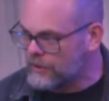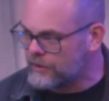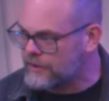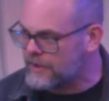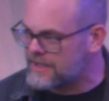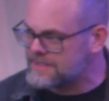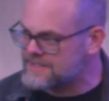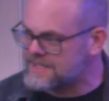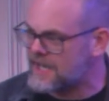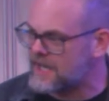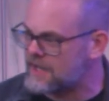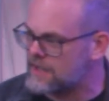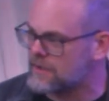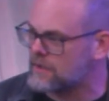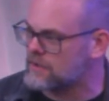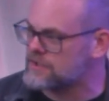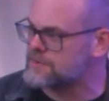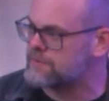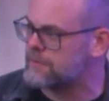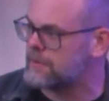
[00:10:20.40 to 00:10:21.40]
who need to hear the
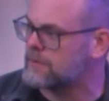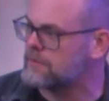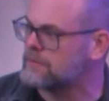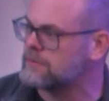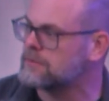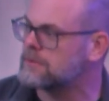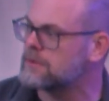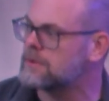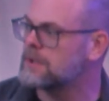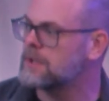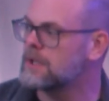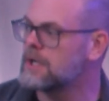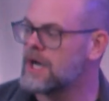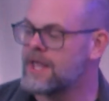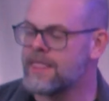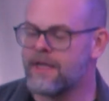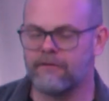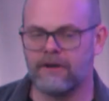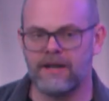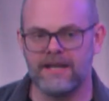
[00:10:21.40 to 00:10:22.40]
gospel,
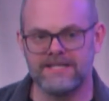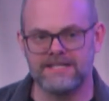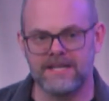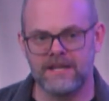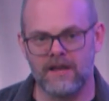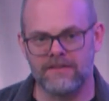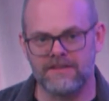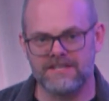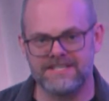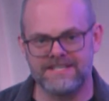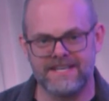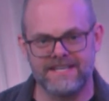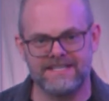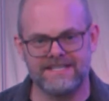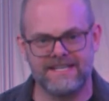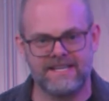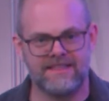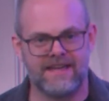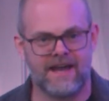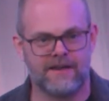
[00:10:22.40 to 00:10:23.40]
and there are at least another
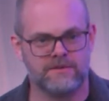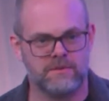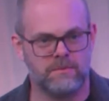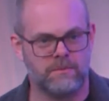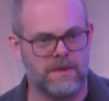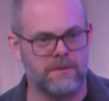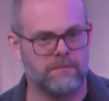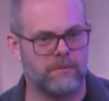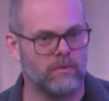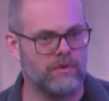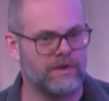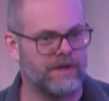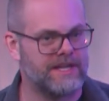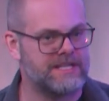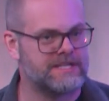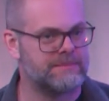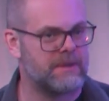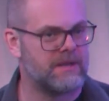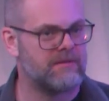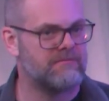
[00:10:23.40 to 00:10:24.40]
60,000 people that need
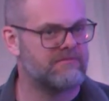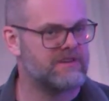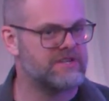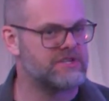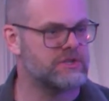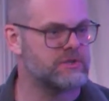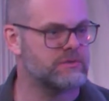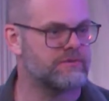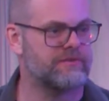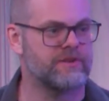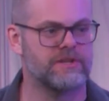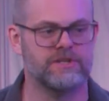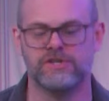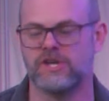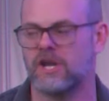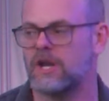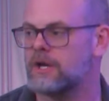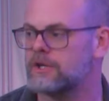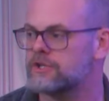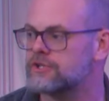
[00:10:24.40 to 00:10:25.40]
to be envisioned for the
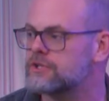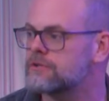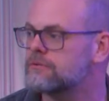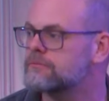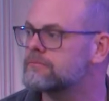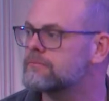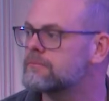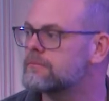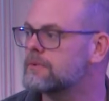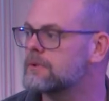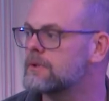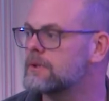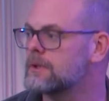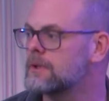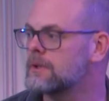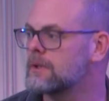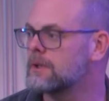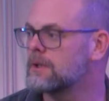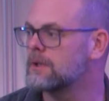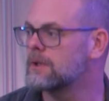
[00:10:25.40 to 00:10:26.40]
church.
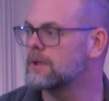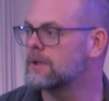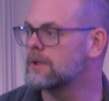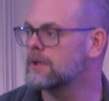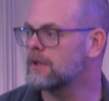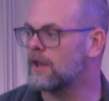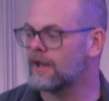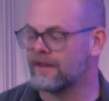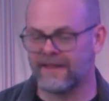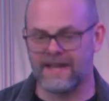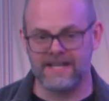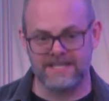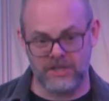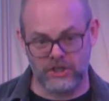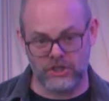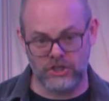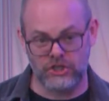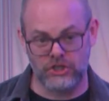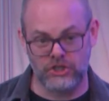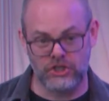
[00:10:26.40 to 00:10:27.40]
Like, that's a
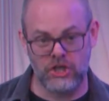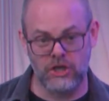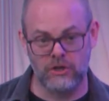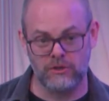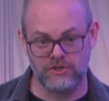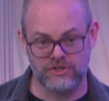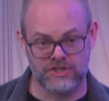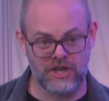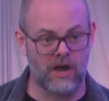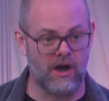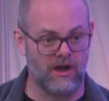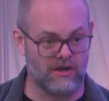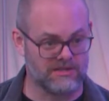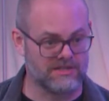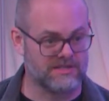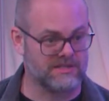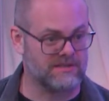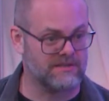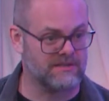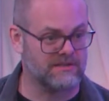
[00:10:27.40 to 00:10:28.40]
huge
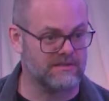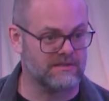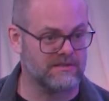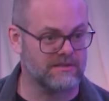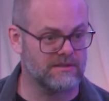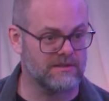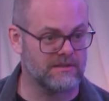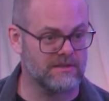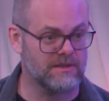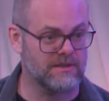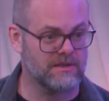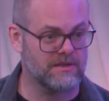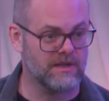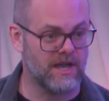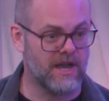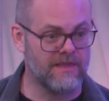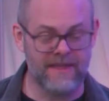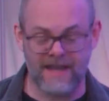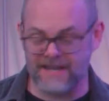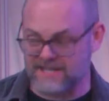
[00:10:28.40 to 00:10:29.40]
task.
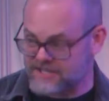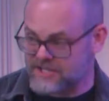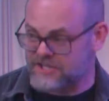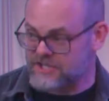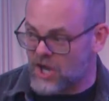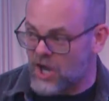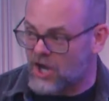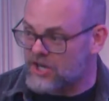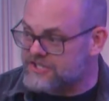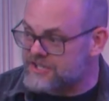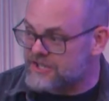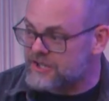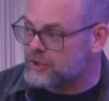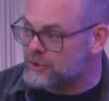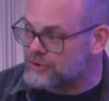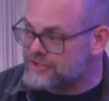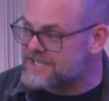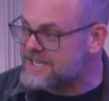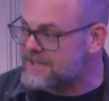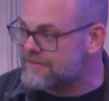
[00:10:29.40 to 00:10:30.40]
And that's the task that
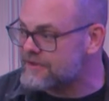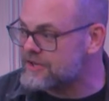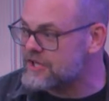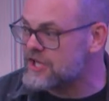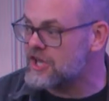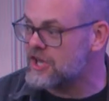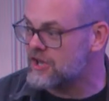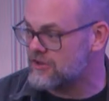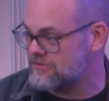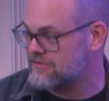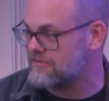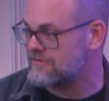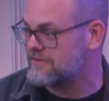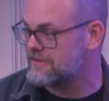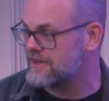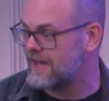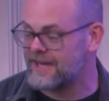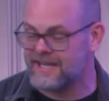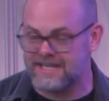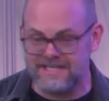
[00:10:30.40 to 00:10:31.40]
God's given you,
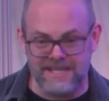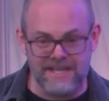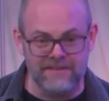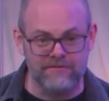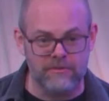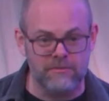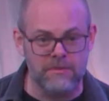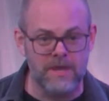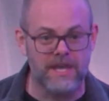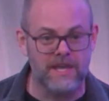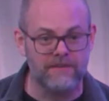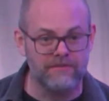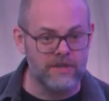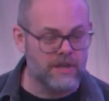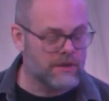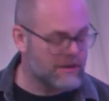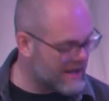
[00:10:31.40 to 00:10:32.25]
and he's given me. If you